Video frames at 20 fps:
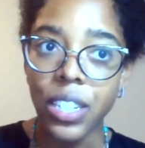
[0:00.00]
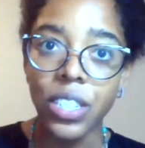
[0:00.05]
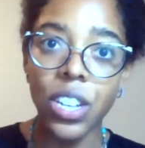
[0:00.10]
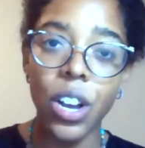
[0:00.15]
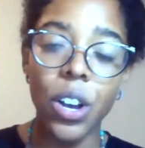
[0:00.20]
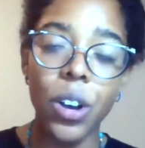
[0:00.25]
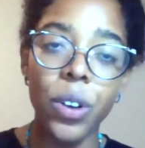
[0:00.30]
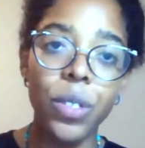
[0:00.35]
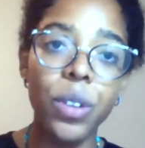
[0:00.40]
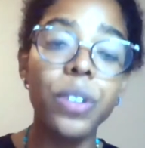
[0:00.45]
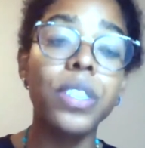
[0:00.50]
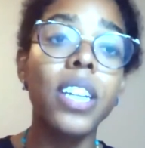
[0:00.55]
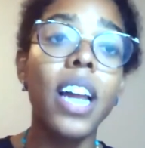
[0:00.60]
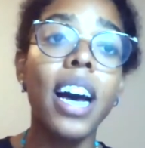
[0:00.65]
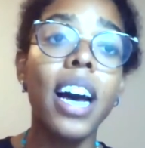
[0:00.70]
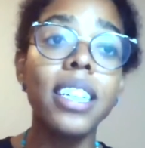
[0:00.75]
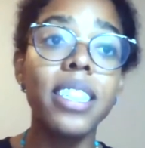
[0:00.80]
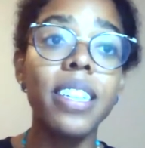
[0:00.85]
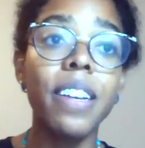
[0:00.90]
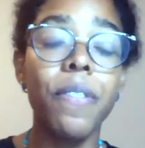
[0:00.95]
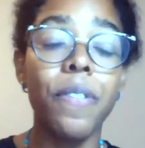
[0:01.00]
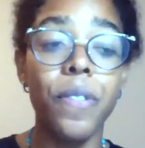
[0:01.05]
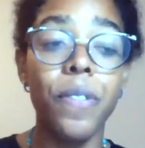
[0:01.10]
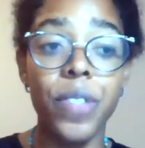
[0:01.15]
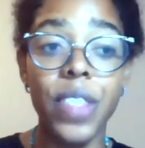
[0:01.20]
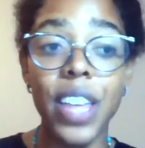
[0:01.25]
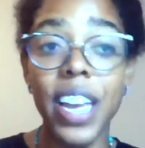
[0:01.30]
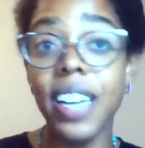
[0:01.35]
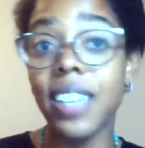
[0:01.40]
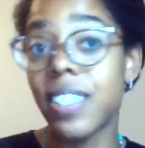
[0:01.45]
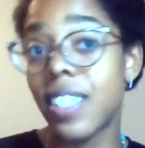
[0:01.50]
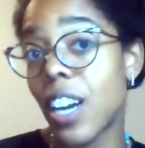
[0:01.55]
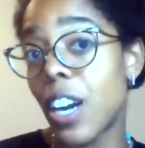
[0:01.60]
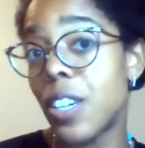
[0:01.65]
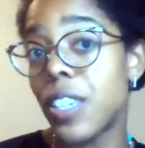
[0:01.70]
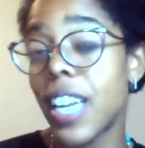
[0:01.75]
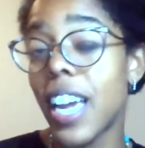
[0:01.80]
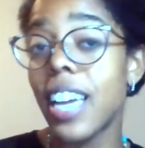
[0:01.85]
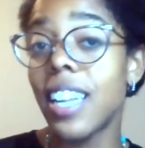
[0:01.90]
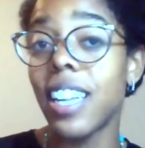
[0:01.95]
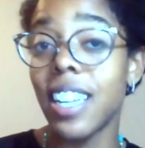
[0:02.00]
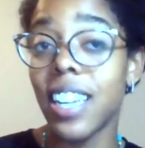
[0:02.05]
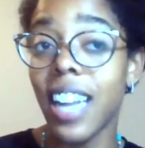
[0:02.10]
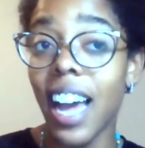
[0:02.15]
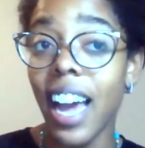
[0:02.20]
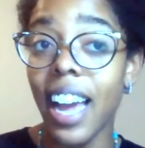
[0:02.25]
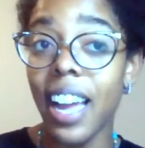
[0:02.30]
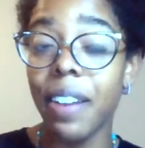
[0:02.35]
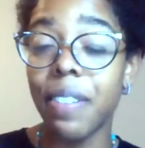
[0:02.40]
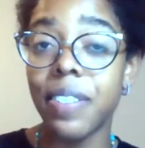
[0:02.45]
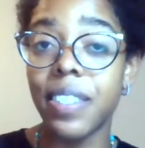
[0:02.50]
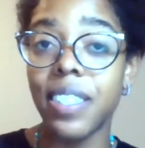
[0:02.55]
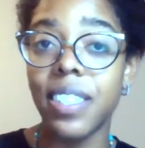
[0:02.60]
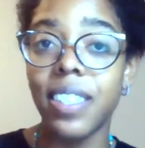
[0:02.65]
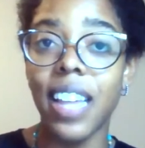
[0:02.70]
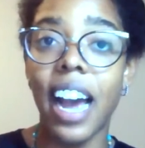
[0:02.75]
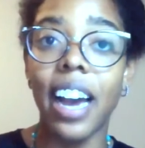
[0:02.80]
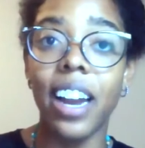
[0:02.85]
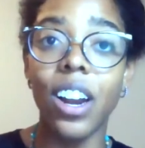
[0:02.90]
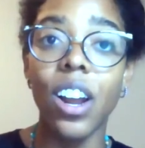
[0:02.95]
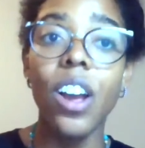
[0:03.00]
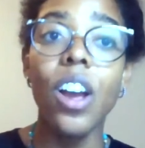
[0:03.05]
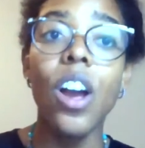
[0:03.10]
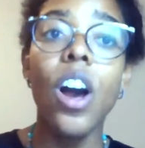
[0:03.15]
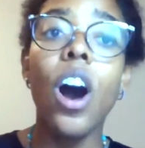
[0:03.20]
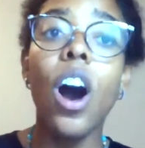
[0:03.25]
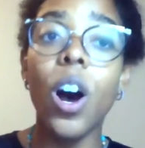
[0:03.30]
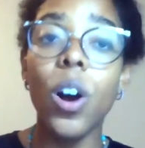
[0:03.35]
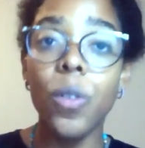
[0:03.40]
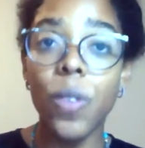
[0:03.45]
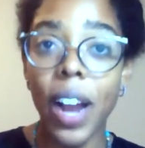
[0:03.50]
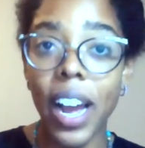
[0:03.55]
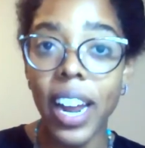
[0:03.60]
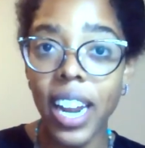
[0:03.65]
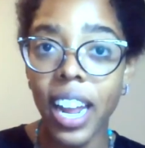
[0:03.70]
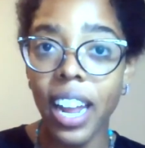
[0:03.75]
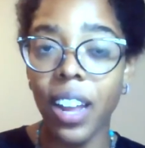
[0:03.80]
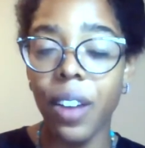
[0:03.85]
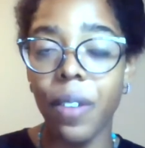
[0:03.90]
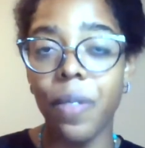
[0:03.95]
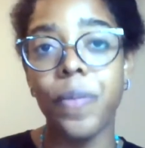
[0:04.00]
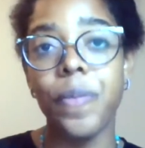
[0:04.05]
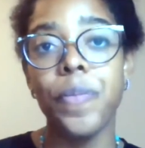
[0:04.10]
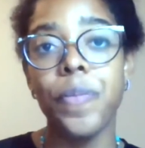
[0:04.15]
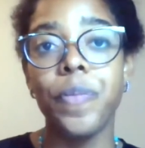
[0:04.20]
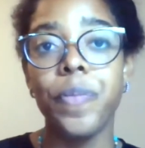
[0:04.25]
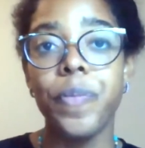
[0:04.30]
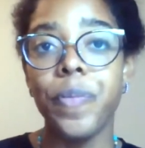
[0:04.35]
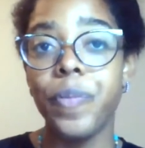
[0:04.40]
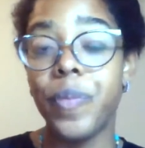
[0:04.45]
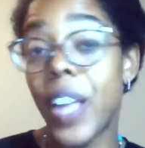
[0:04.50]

So there's lots of things in our daily lives that already